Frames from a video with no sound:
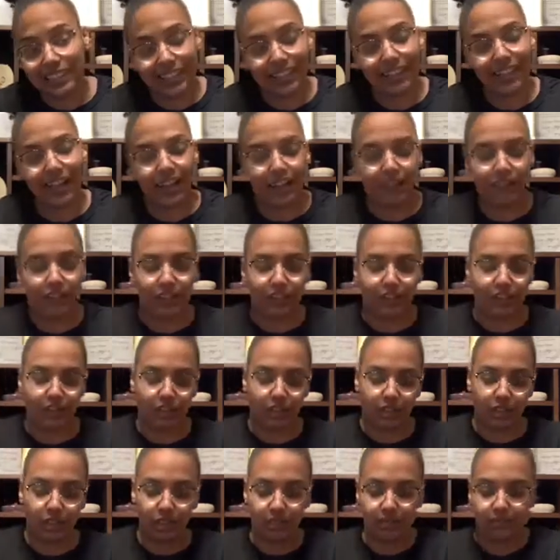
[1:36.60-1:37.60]
of extra
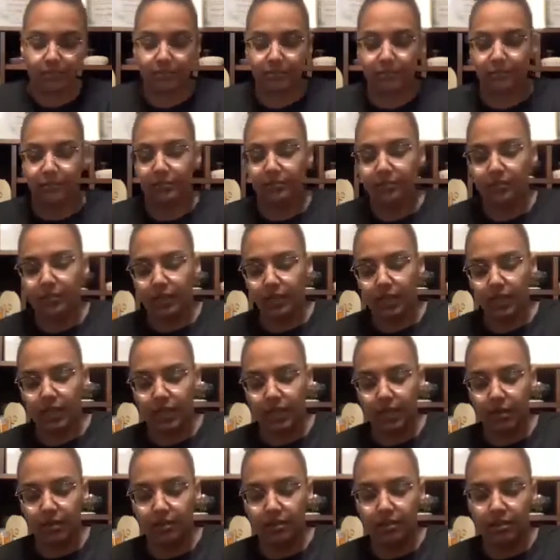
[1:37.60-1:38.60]
clay.
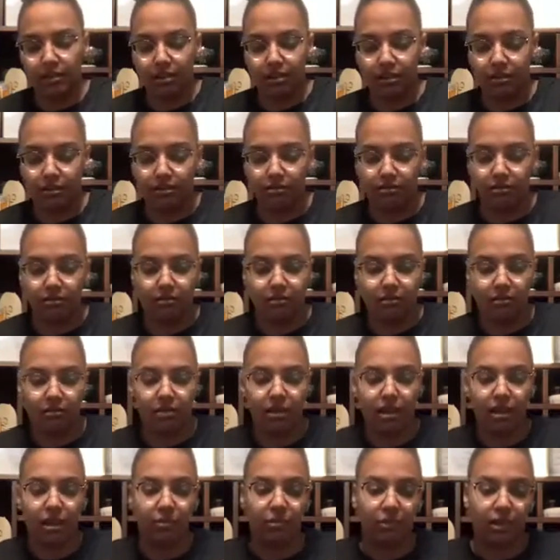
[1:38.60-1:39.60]
So
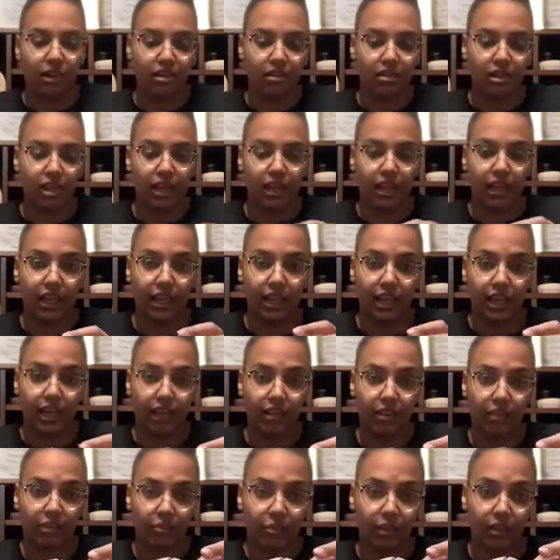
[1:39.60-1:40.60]
I'm going to try
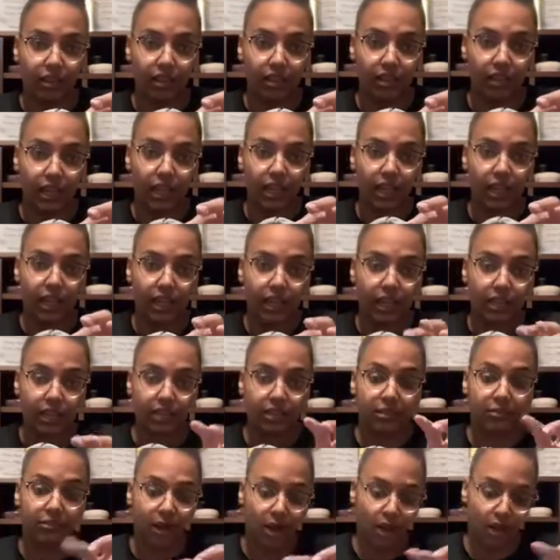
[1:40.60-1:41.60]
again with a
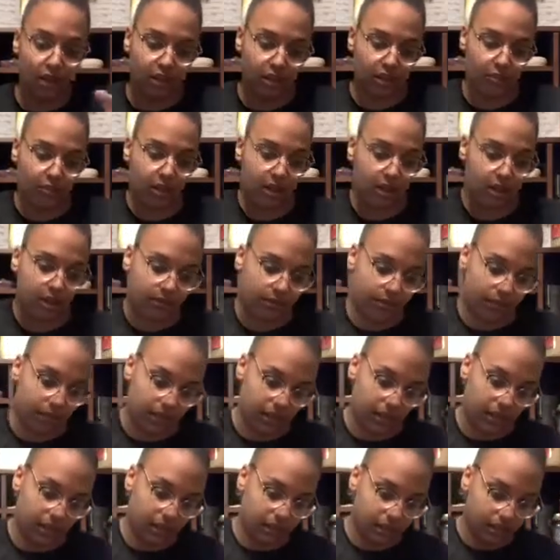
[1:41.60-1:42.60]
smaller ball of clay
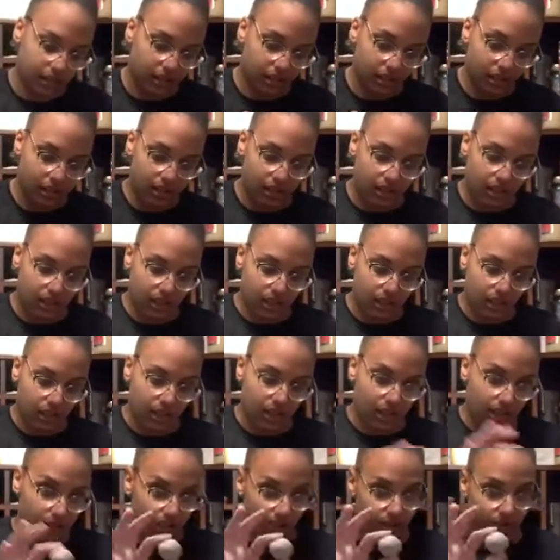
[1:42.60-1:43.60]

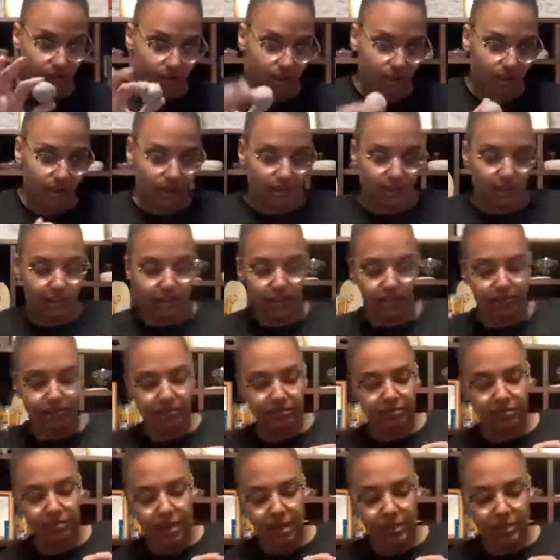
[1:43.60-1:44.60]
that I've already
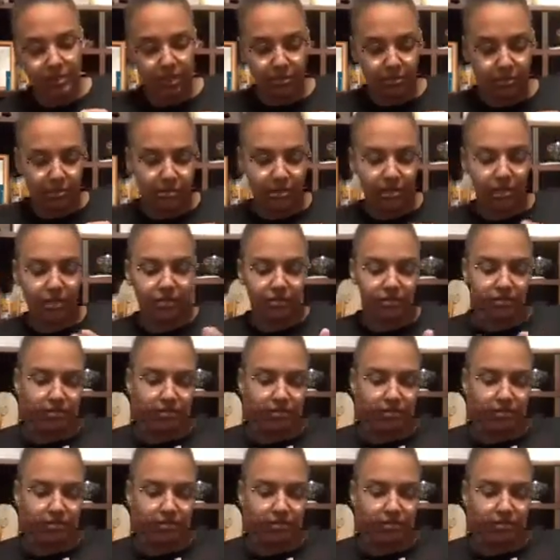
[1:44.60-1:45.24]
mashed up a bit.